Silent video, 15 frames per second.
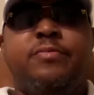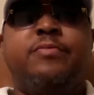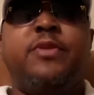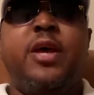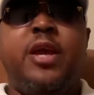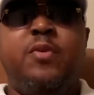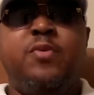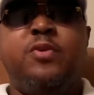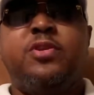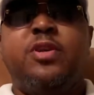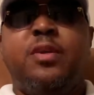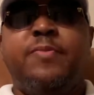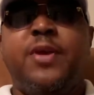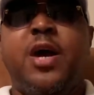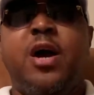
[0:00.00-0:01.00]
Hey, what's
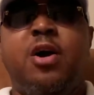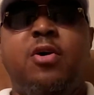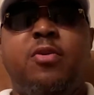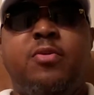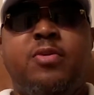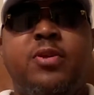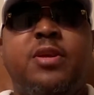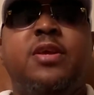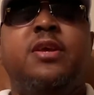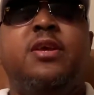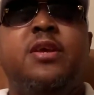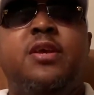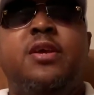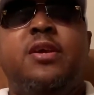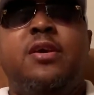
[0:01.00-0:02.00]
up, y'all?
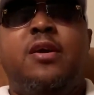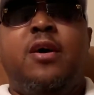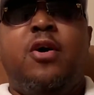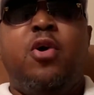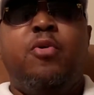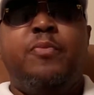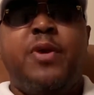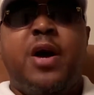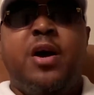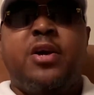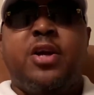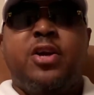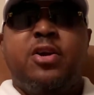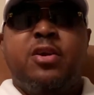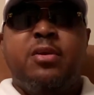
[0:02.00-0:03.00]
Hope y'all
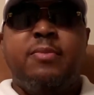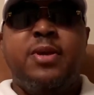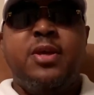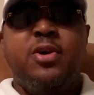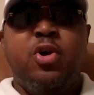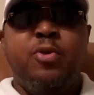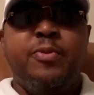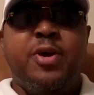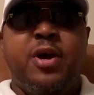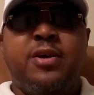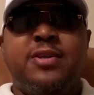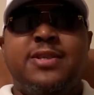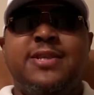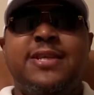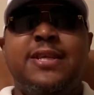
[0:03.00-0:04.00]
can hear me. Hope y'all
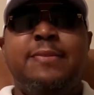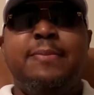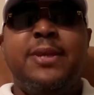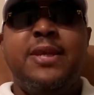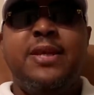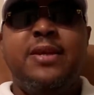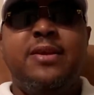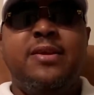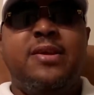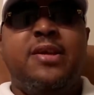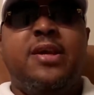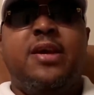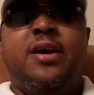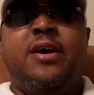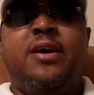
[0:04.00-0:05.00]
can see me.
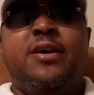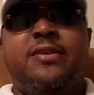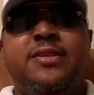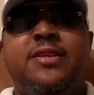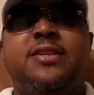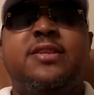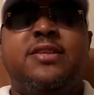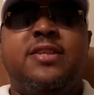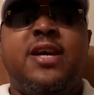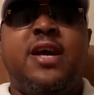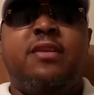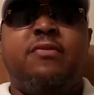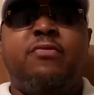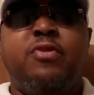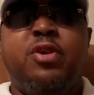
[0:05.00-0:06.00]
This is
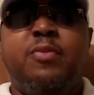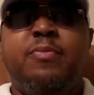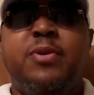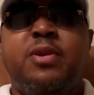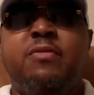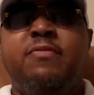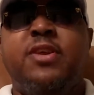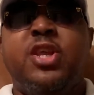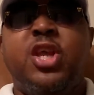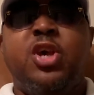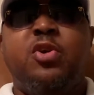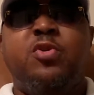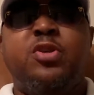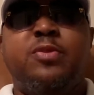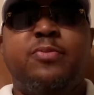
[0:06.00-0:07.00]
not a free pick
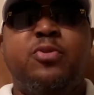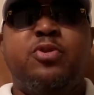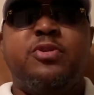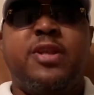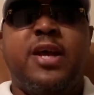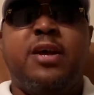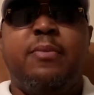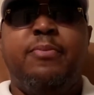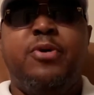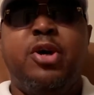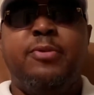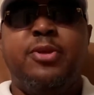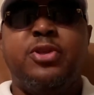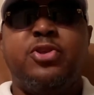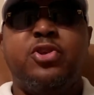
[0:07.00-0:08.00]
video. It's more like a
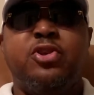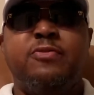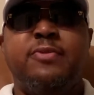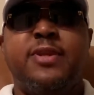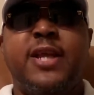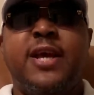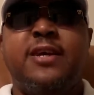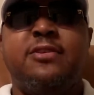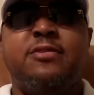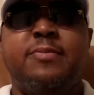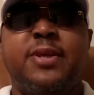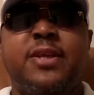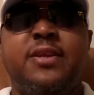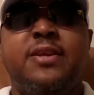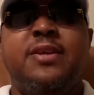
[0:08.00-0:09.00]
public service
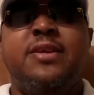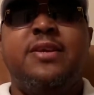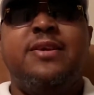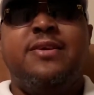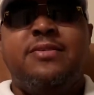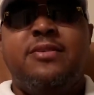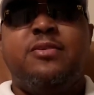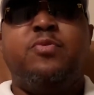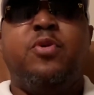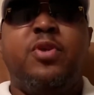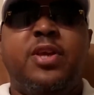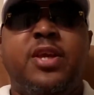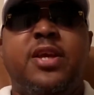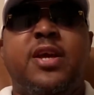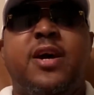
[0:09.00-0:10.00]
announcement. Just wanted
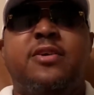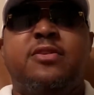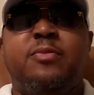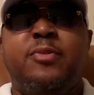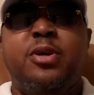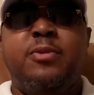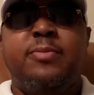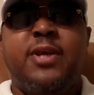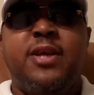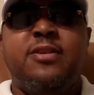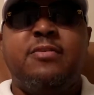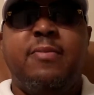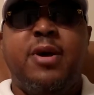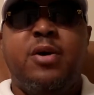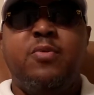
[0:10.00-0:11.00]
to give y'all some updates
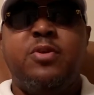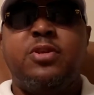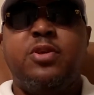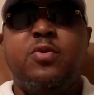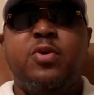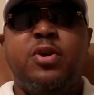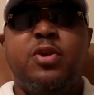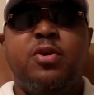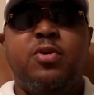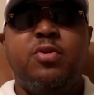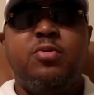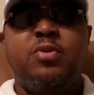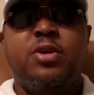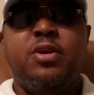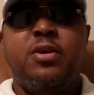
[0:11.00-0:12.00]
about what's going
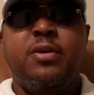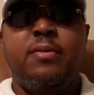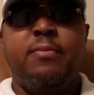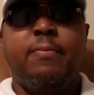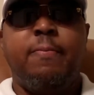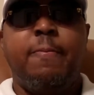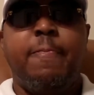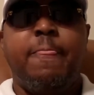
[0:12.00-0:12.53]
on.